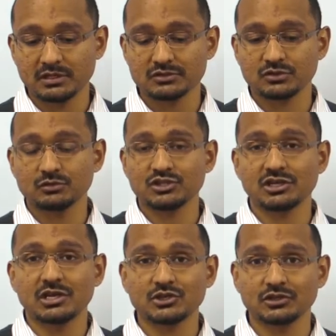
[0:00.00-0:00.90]
an
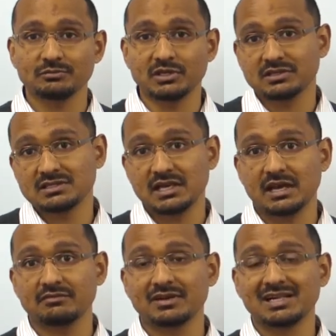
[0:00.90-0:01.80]
association because they
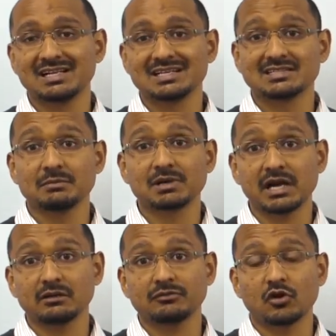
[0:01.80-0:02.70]
have some
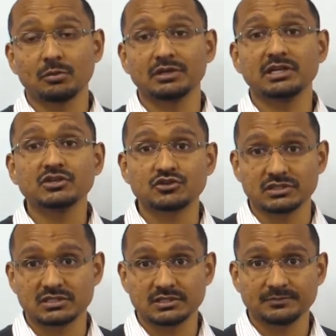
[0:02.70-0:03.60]
kind of common
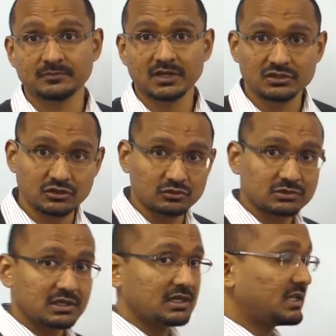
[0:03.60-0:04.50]
interest.
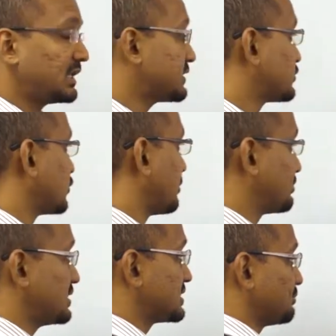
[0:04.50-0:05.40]
So let's draw a
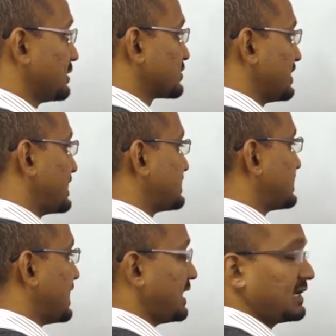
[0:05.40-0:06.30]
principle. So let's
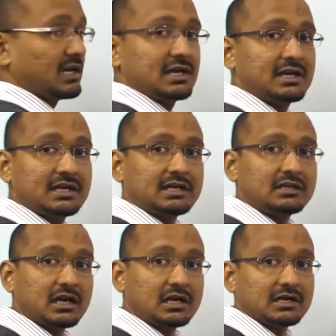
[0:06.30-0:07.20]
say
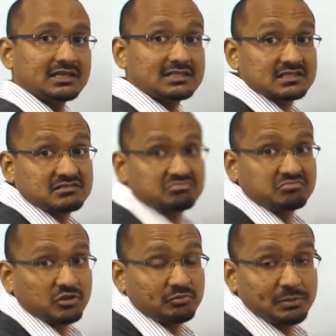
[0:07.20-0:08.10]
it's
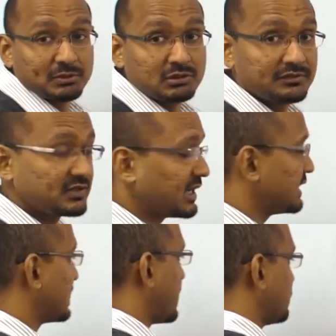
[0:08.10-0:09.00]
people who live
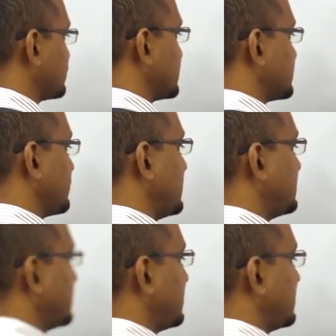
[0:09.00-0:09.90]
together in houses,
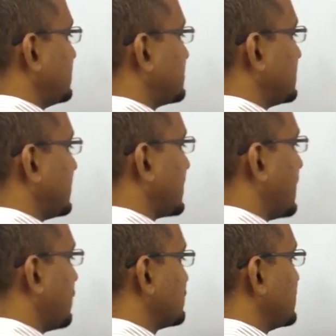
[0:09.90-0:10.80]
right? It's like a
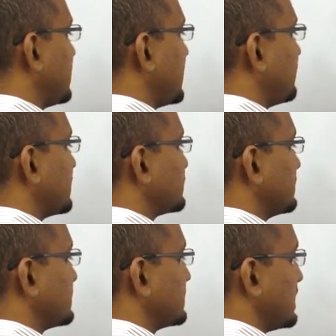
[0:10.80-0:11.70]
housing area. So
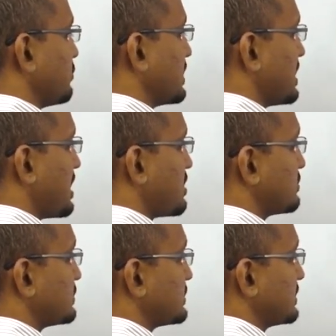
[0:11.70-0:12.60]
this is one
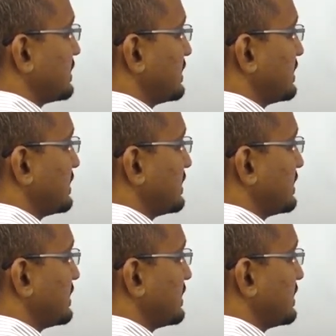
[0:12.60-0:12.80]
house,